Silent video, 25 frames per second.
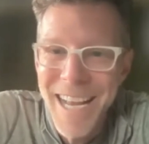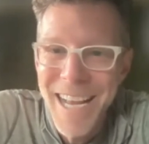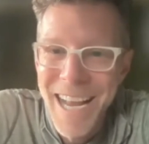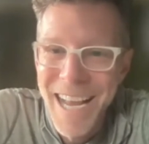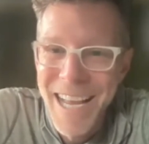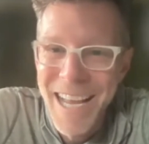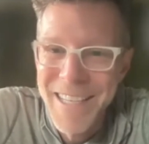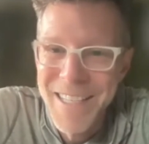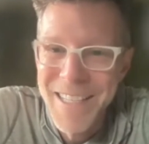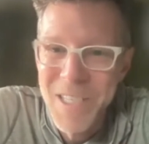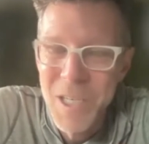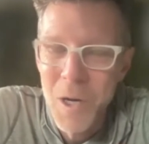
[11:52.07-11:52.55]

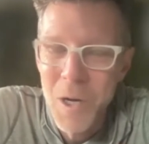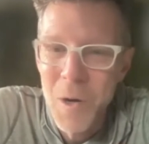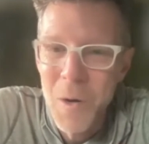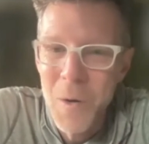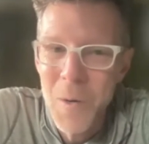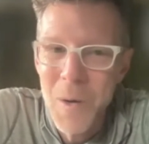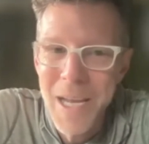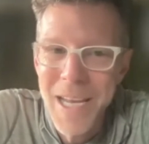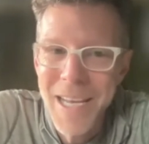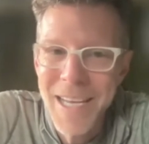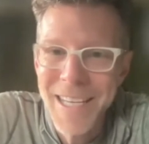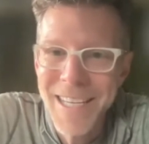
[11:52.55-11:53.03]
And
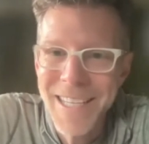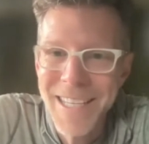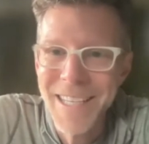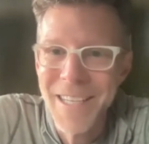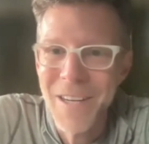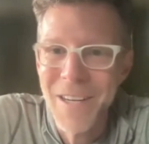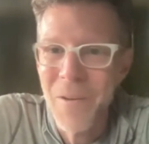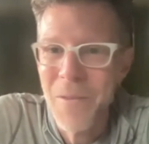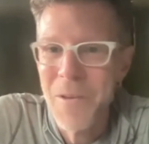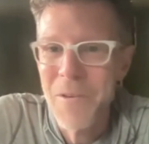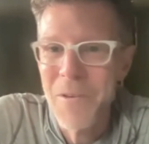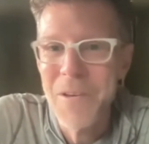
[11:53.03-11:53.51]
so,
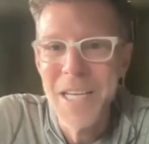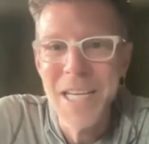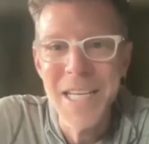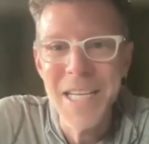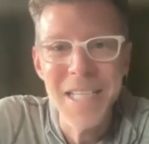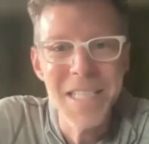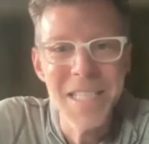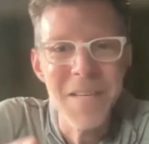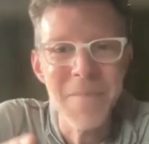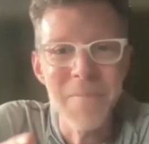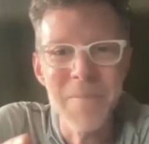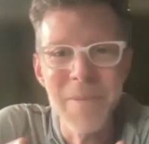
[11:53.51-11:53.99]
there
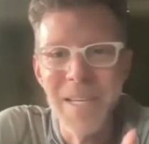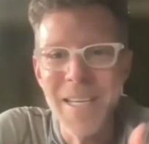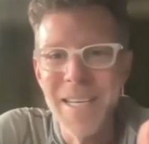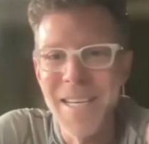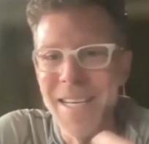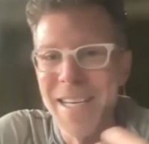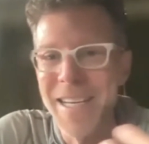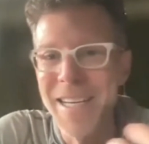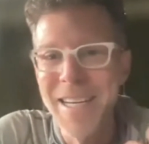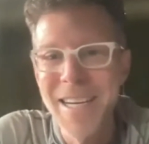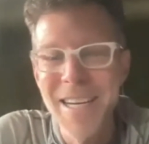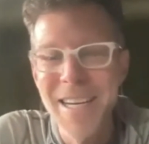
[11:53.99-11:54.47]
needs to
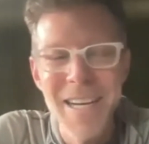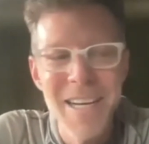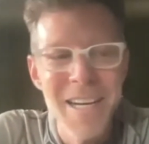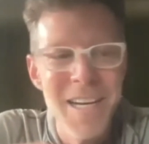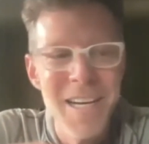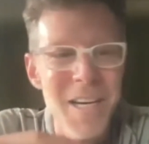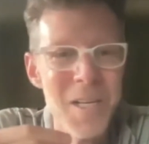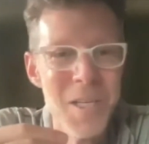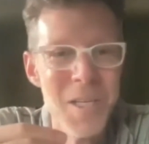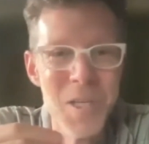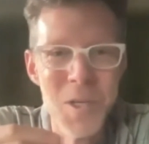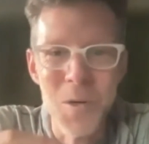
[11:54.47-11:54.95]
be
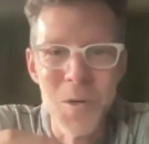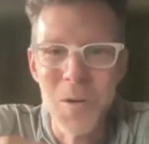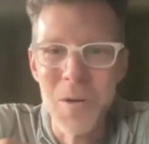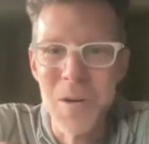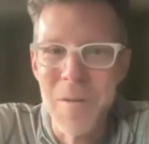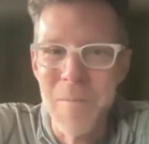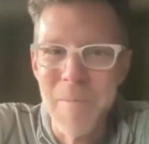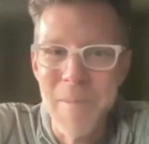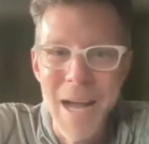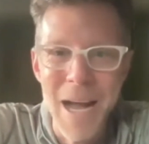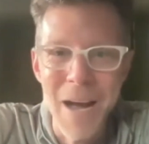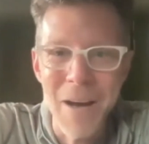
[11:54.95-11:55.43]
a certain
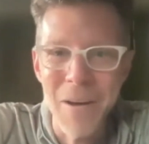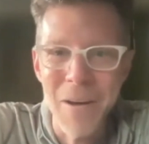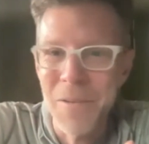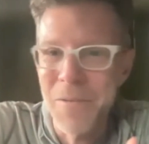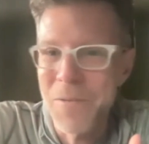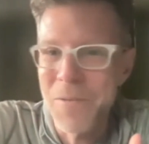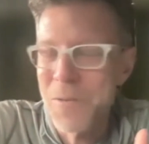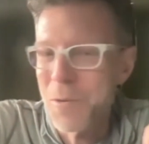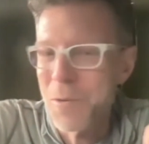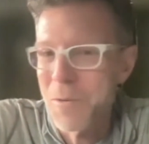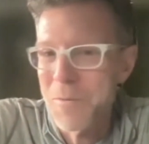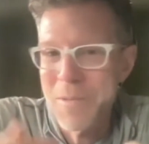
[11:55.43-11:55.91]
amount
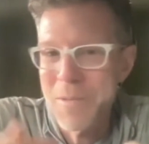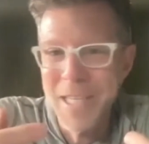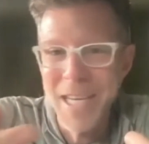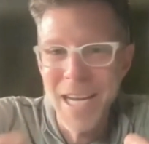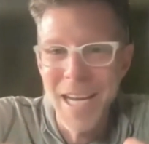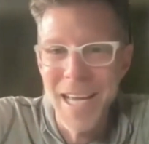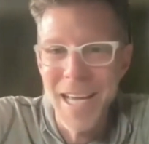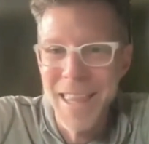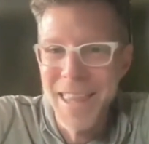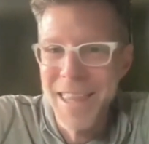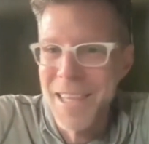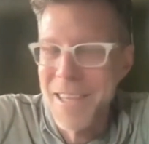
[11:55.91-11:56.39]
of sort of
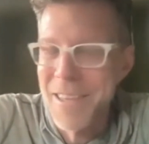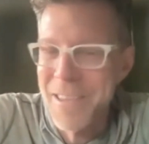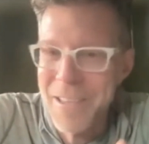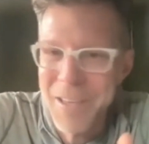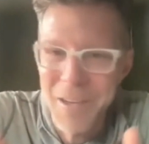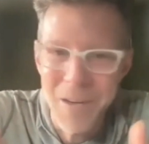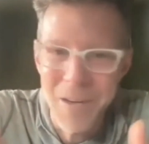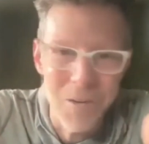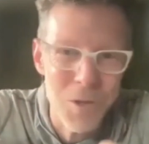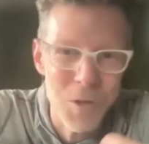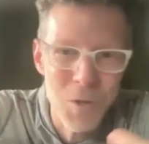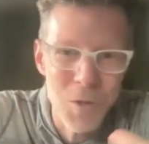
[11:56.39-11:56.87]
death,
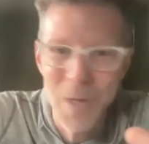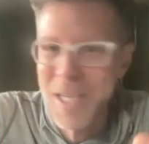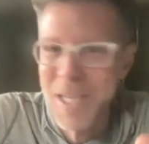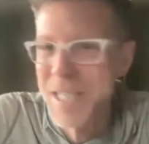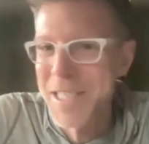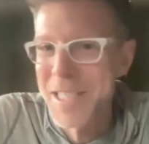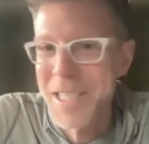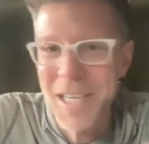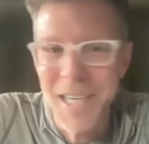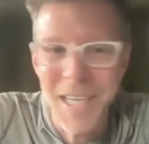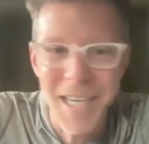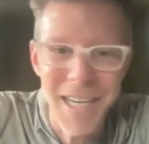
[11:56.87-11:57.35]
and,
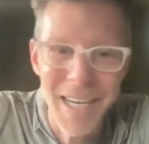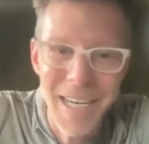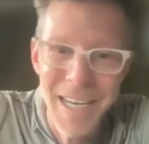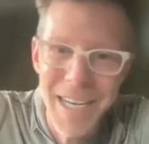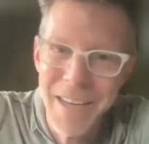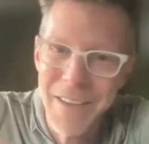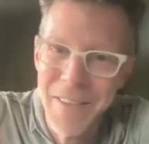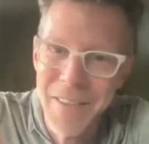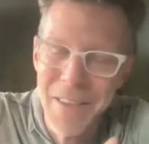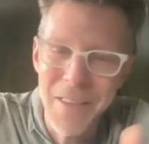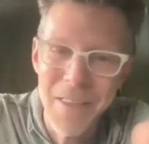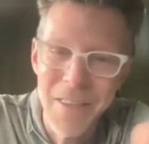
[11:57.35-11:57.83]
trees die
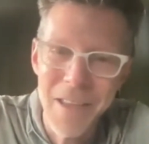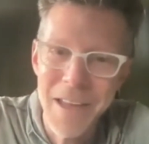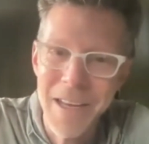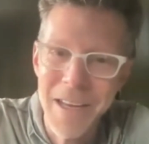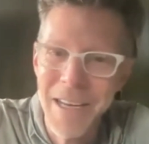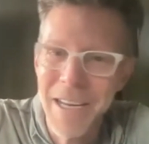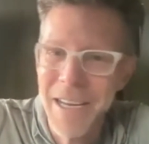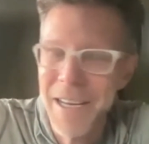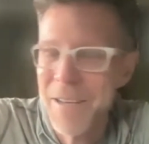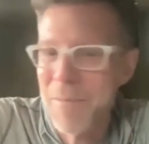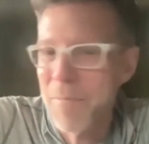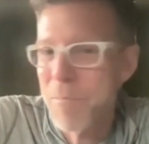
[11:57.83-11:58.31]
and then they
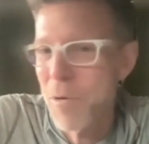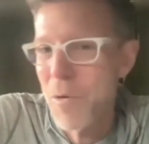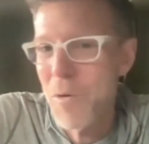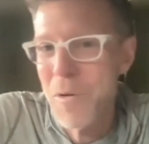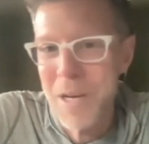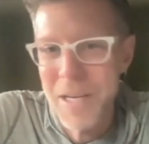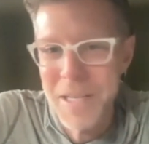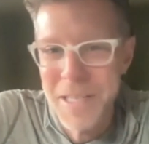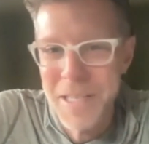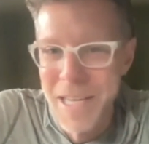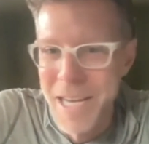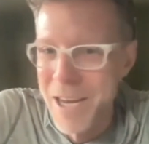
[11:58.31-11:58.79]
get
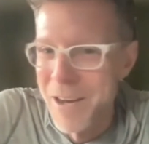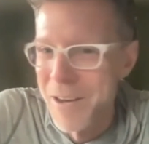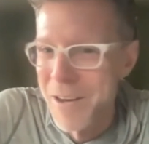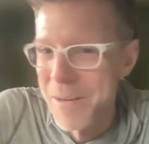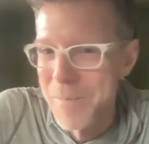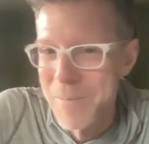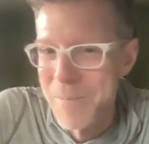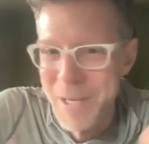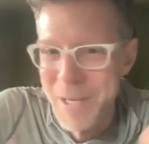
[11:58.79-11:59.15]
broken down and